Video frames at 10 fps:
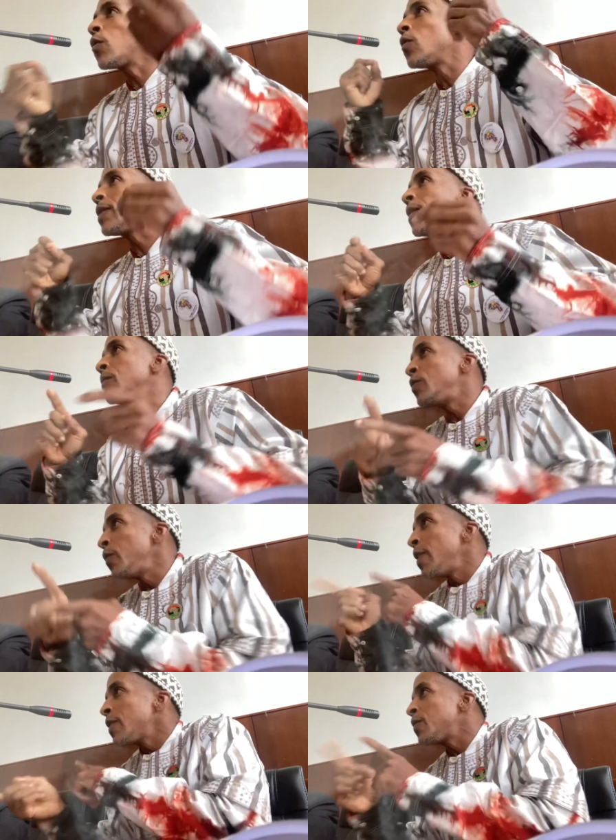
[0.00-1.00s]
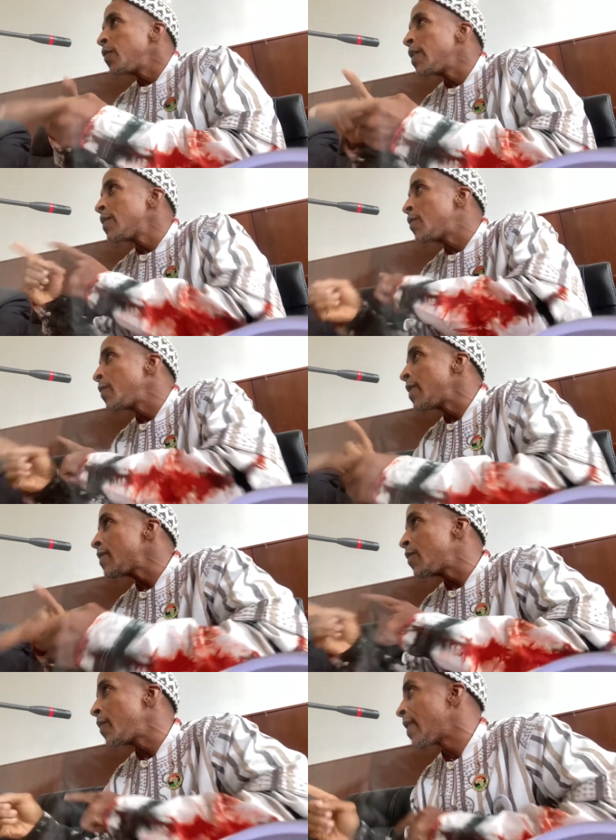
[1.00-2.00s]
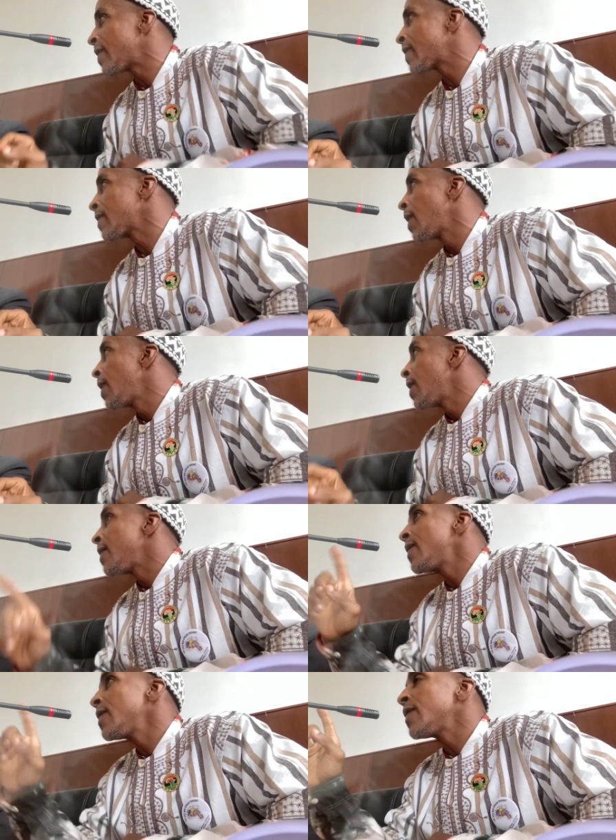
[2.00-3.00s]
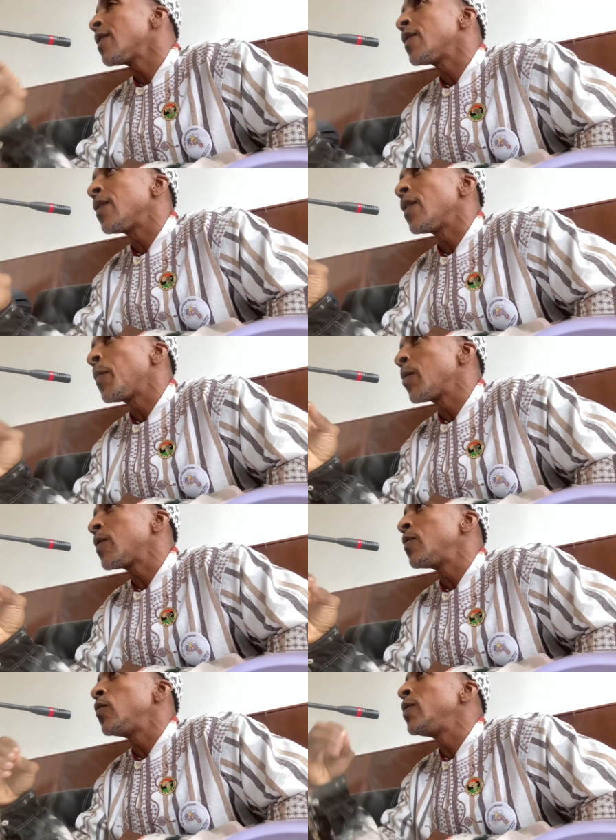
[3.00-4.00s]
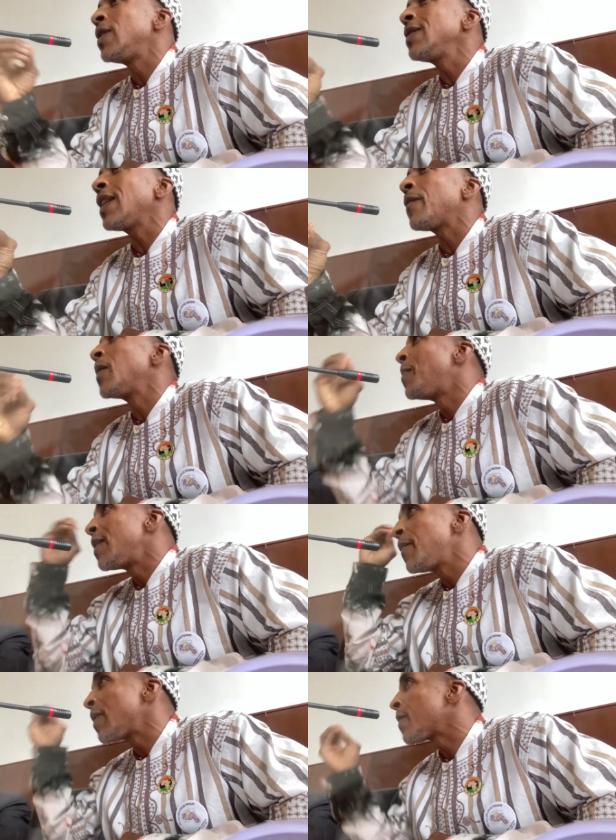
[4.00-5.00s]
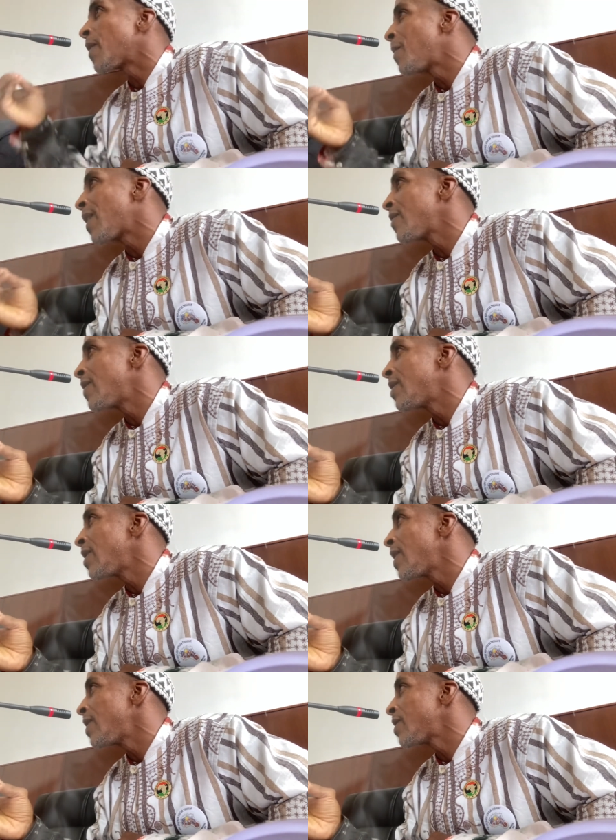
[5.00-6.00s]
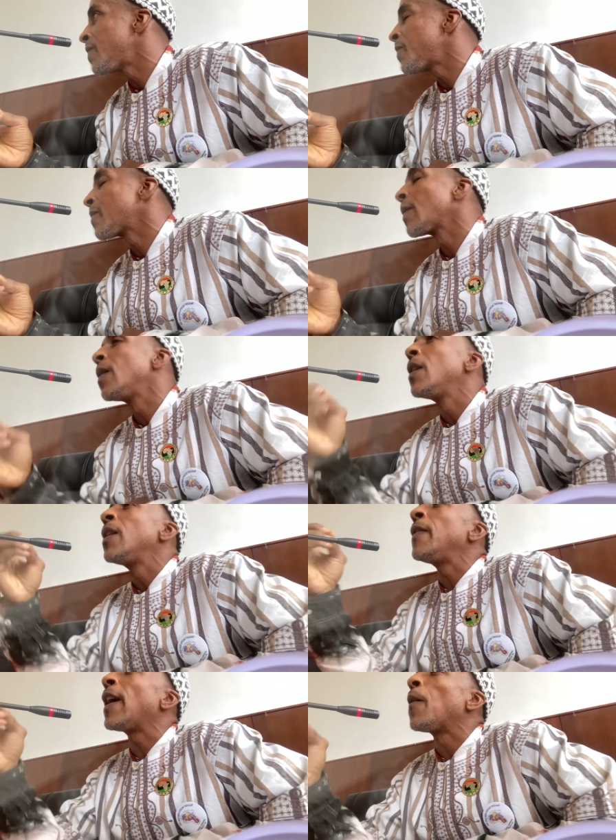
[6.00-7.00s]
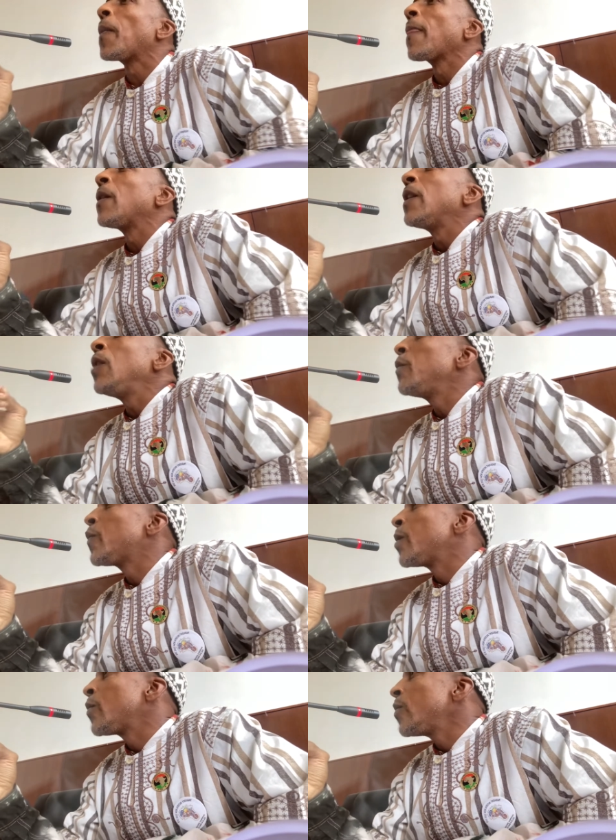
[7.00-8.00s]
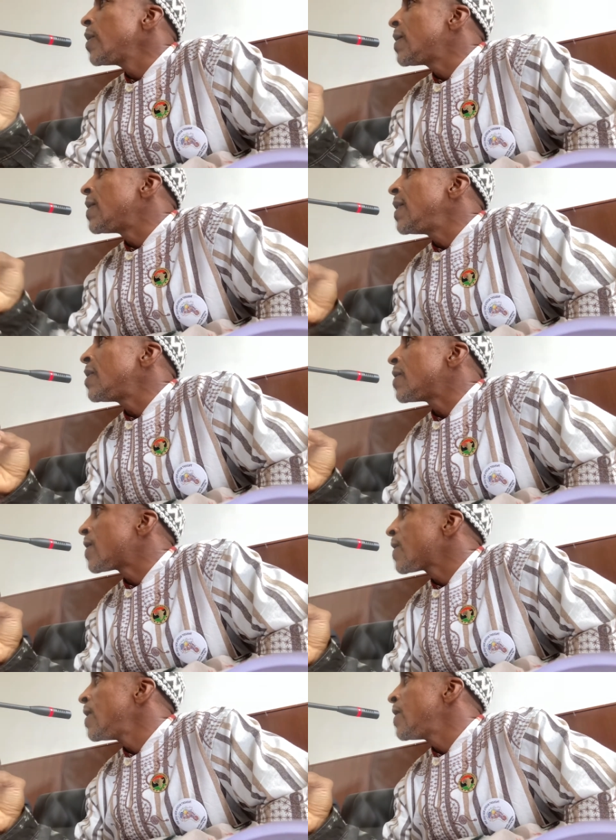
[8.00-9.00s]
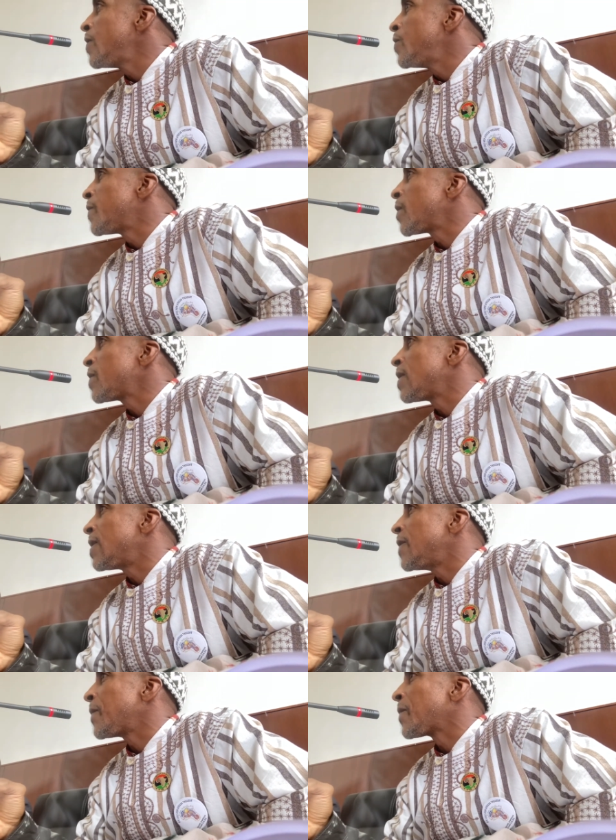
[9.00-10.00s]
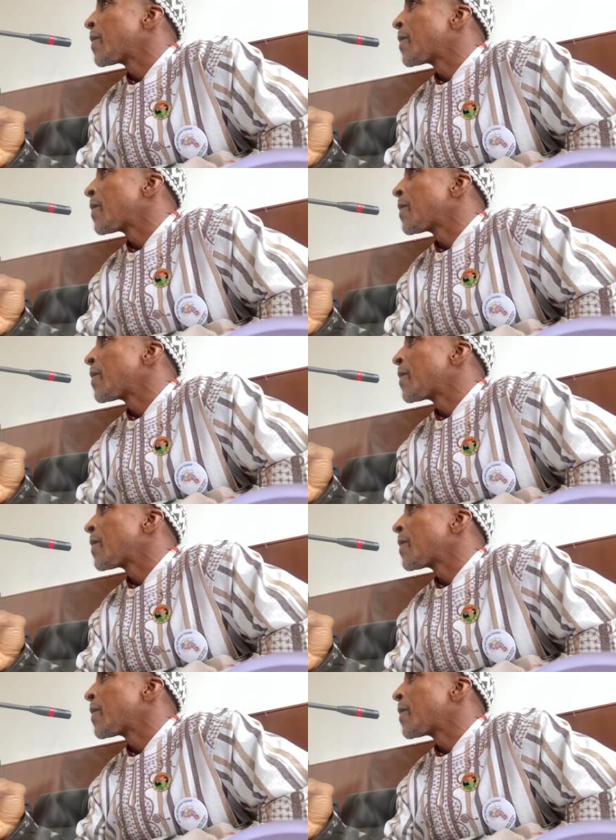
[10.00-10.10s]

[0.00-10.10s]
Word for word: told him, do this, do this, do this, do this. This is a, a person who didn't have the benefit of our modern education. Now, he was recruited to teach at Tuskegee University.